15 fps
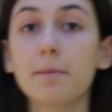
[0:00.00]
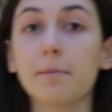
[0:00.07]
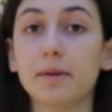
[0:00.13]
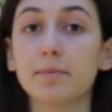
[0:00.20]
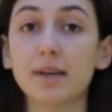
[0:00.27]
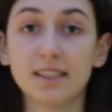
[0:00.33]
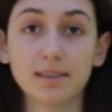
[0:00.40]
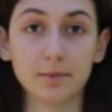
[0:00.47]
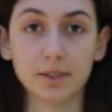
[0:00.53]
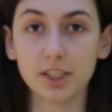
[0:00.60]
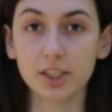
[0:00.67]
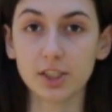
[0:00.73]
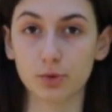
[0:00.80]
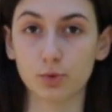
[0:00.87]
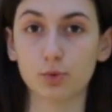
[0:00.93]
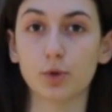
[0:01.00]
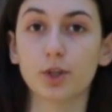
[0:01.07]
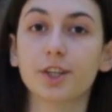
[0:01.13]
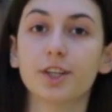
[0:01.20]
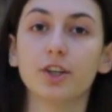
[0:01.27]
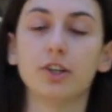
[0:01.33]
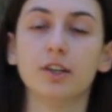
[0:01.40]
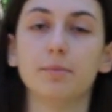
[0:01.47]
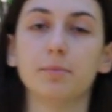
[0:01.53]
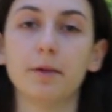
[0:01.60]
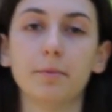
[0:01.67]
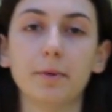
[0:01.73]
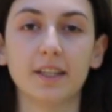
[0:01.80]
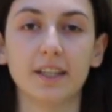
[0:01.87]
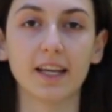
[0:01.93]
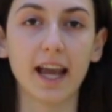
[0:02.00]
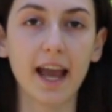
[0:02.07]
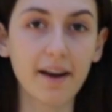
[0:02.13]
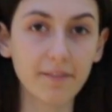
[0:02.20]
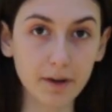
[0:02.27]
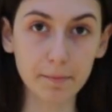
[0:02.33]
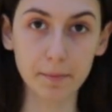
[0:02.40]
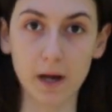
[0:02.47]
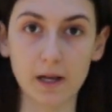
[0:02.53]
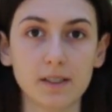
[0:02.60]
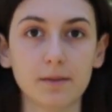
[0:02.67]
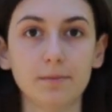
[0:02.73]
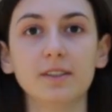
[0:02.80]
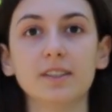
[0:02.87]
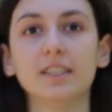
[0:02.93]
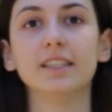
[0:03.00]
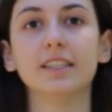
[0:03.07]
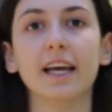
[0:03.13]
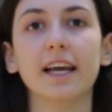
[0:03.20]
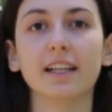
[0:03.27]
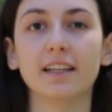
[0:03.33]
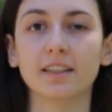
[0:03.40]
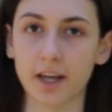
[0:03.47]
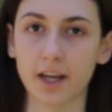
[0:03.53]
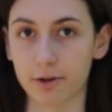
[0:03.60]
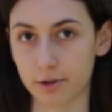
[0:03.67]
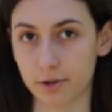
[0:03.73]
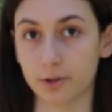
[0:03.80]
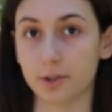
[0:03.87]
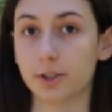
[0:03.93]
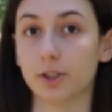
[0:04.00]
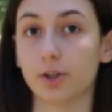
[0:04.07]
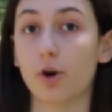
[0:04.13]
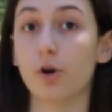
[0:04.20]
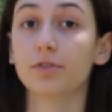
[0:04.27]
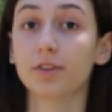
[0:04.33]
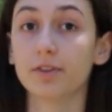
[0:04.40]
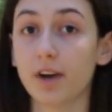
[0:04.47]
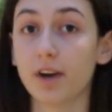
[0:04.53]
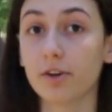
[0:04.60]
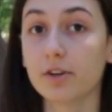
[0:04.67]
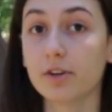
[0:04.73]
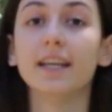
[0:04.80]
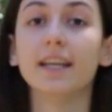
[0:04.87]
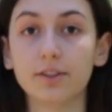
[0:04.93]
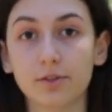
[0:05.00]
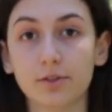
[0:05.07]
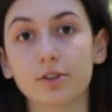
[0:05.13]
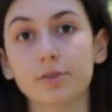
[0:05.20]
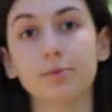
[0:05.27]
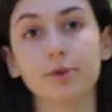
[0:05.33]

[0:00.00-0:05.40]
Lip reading: but mathematicians working on implementing every possible detail and characteristic of the virus into the